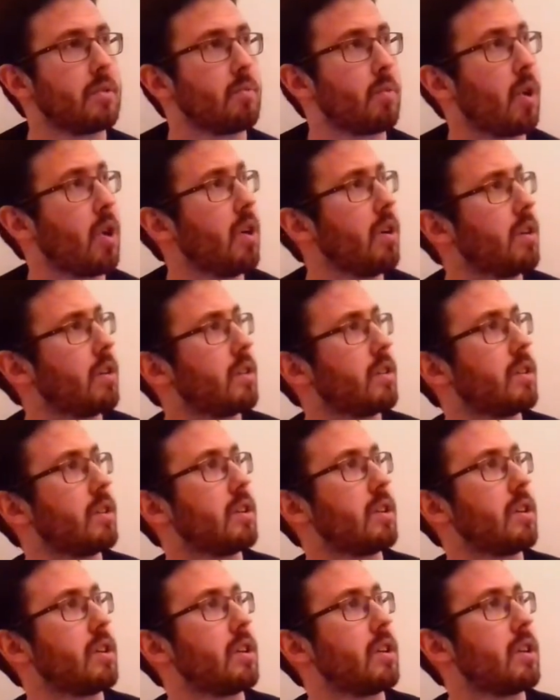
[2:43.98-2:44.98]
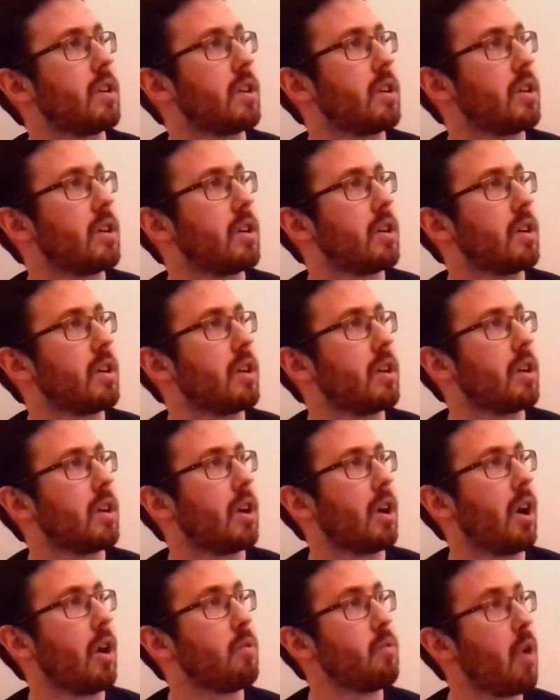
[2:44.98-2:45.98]
What?
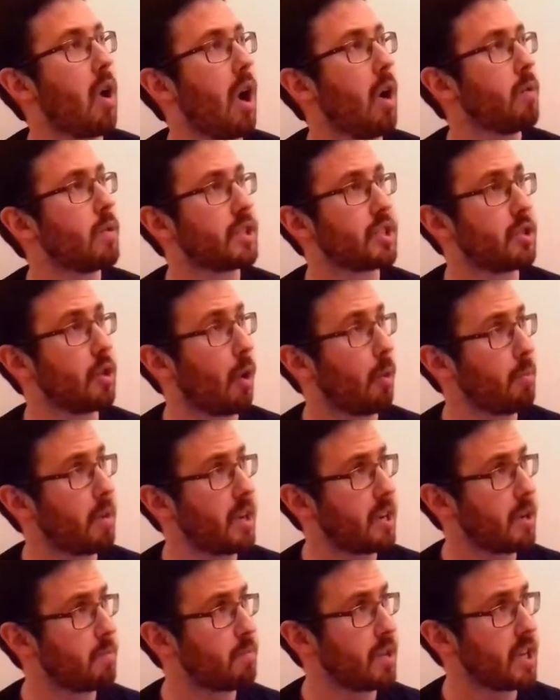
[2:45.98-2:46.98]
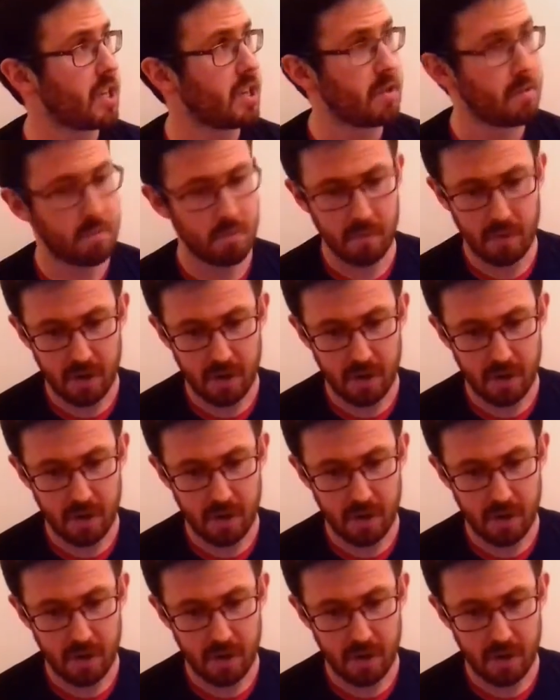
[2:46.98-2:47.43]
Oh, what? Oh, it's not meant to be